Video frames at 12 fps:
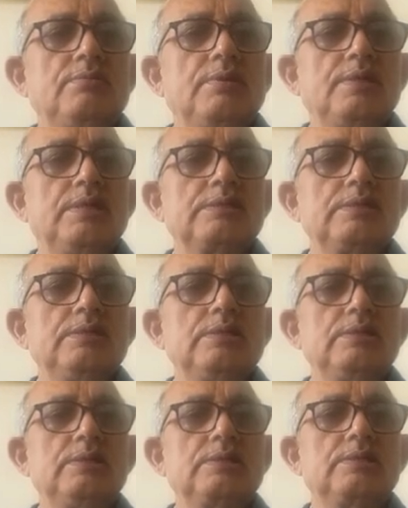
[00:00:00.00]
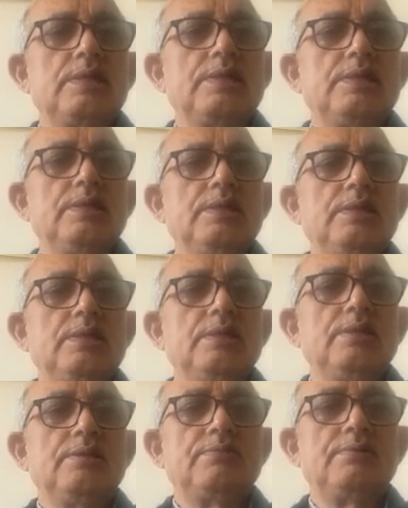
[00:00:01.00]
fantasy in slightly
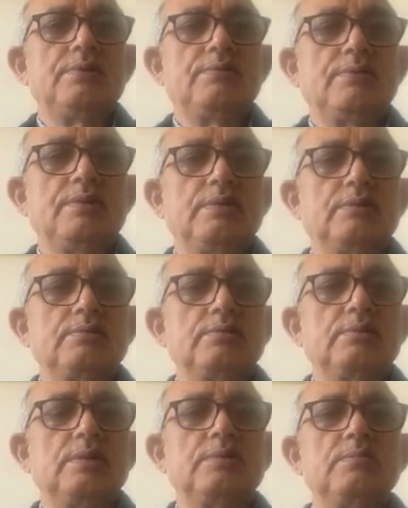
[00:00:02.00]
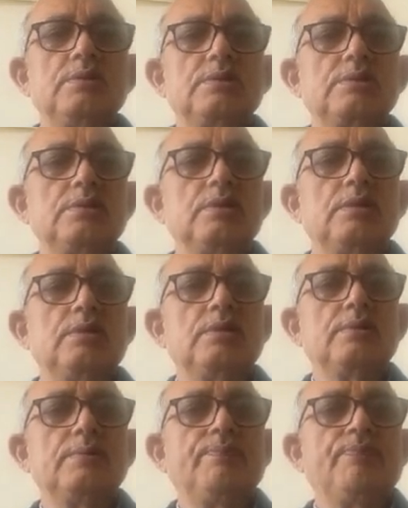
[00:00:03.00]
different way. So that means they
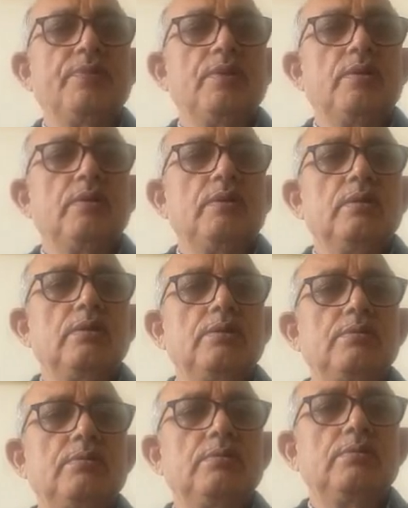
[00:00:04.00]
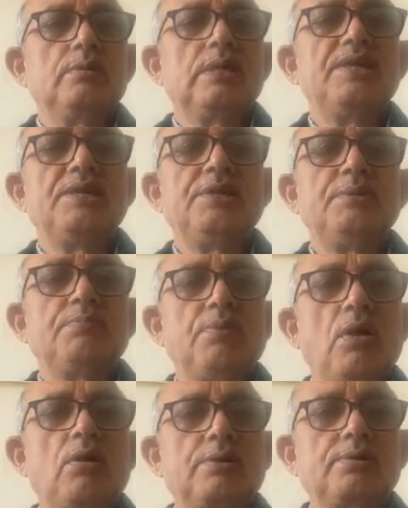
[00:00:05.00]
are,
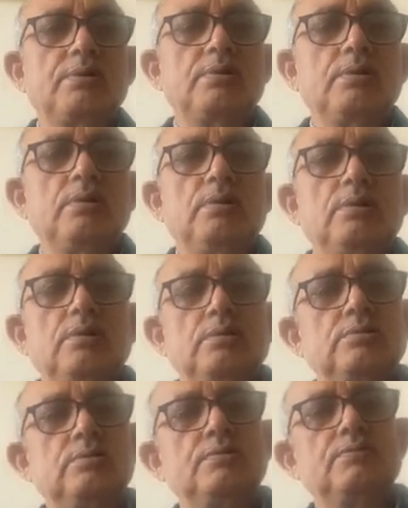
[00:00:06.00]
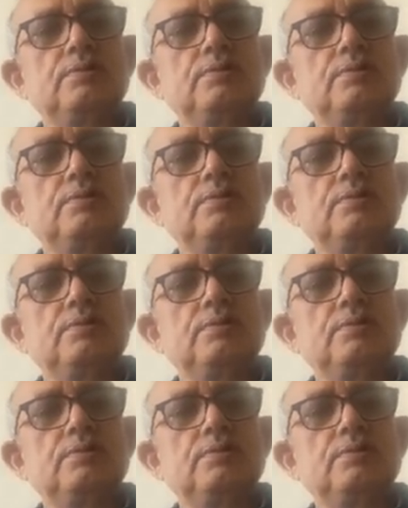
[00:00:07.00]
anti-plot. So if